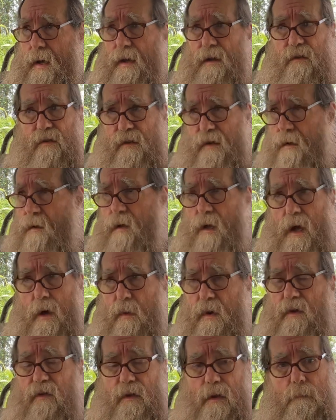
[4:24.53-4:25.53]
I still
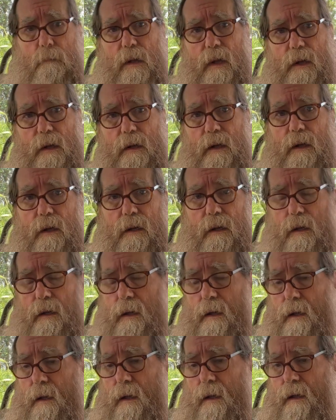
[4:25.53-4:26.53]
always unplugged
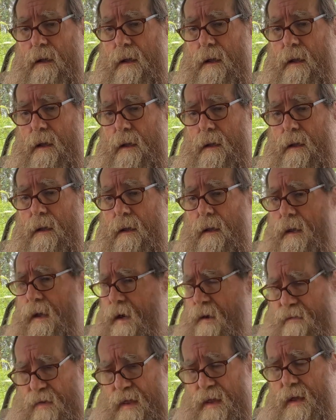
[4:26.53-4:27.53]

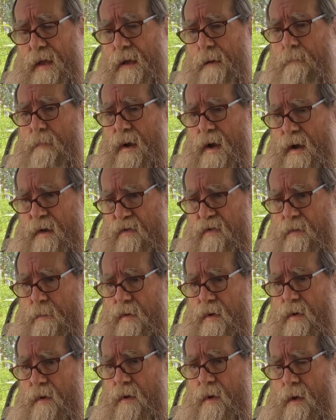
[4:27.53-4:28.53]
everything
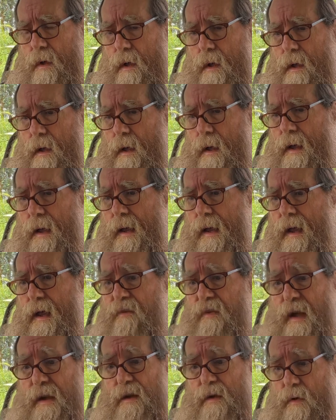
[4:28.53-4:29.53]
possible
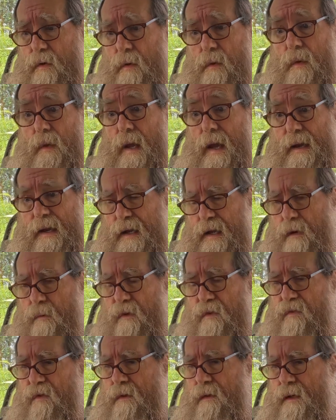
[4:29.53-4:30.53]
as I knew lightning
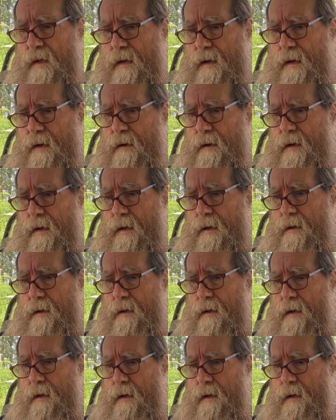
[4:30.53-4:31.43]
was in the area.